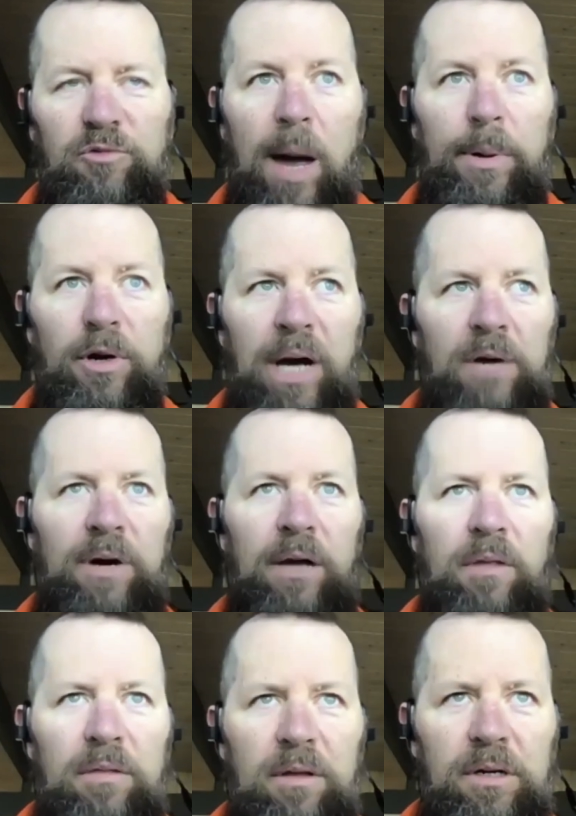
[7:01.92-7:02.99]
wrapping your head
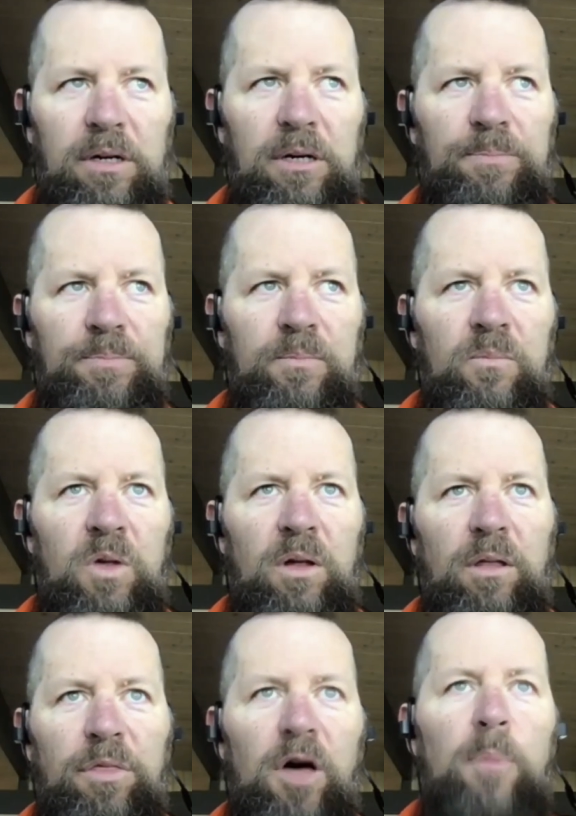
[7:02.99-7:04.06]
around the
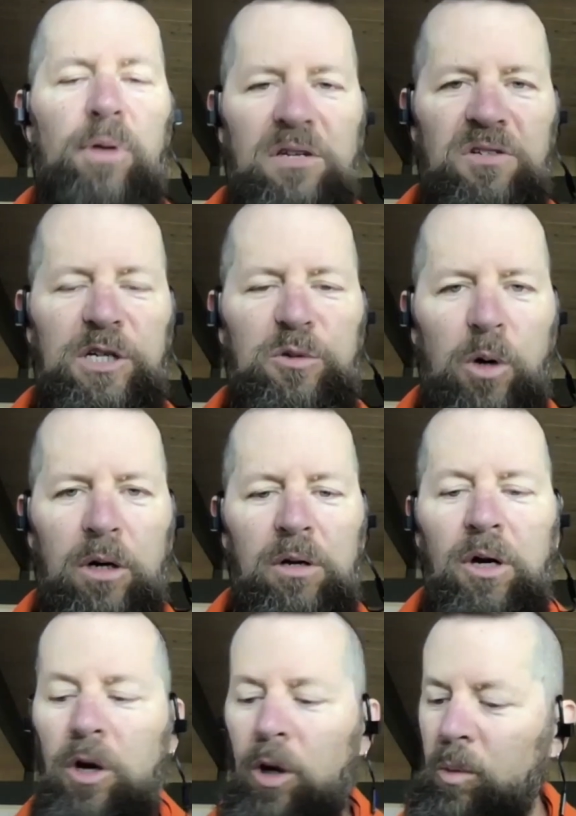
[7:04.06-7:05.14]
thought process on each one
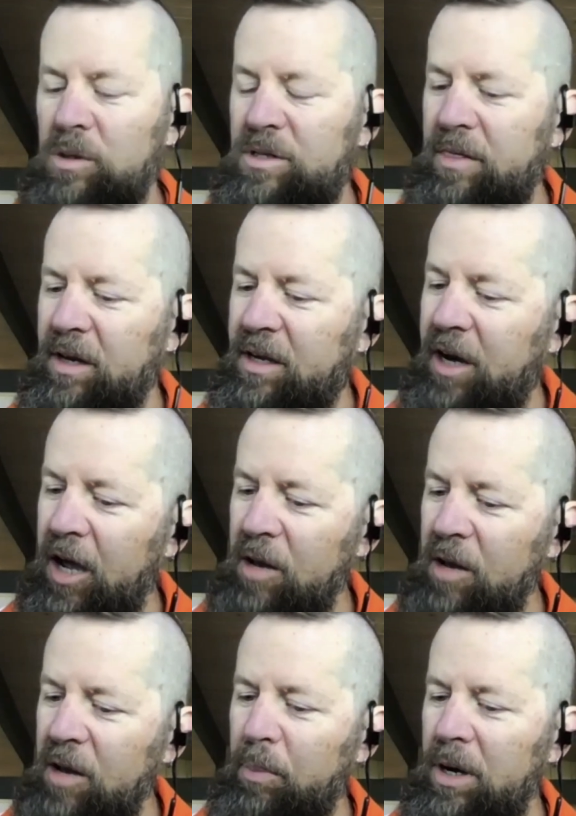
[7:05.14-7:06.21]
was that the cut
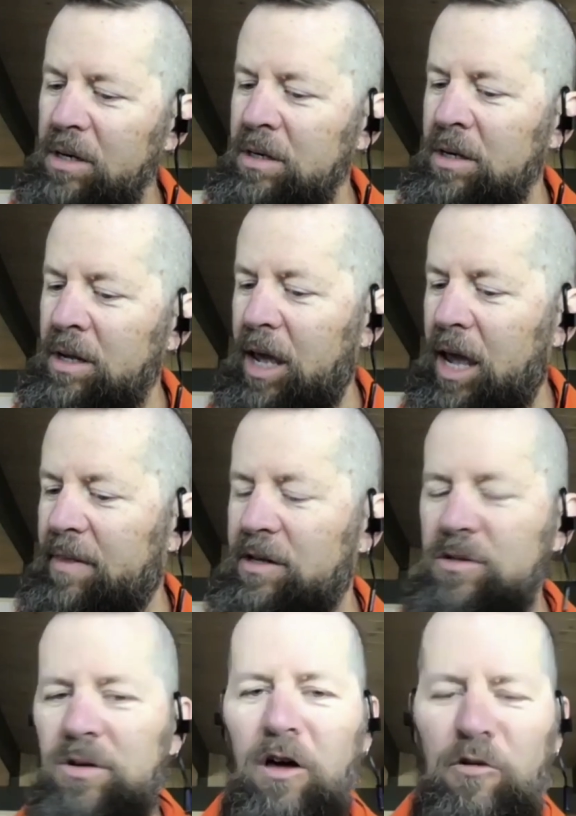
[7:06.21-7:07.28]
button and the
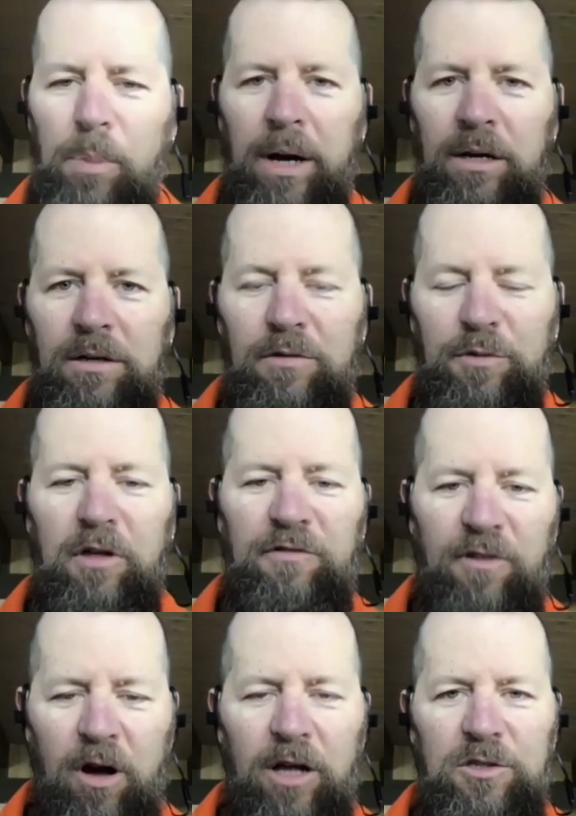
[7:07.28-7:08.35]
dissolve button for the
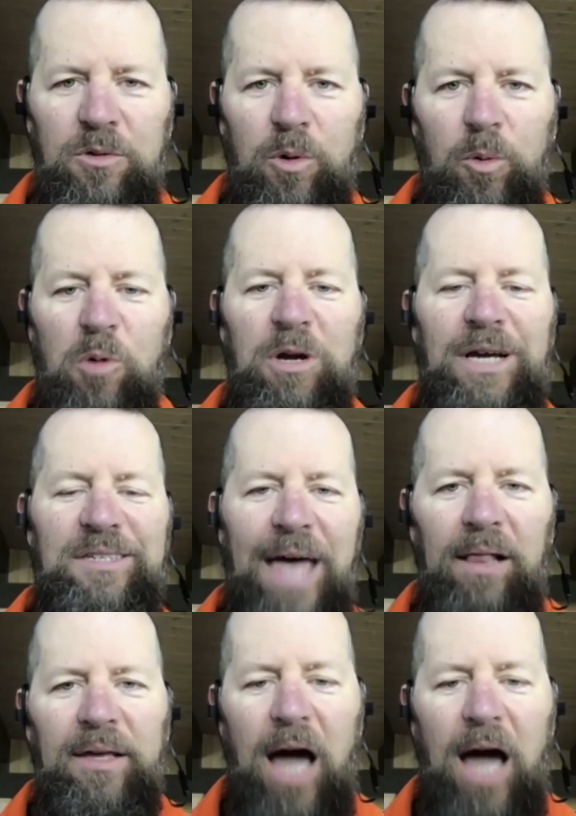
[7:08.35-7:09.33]
fonts were exactly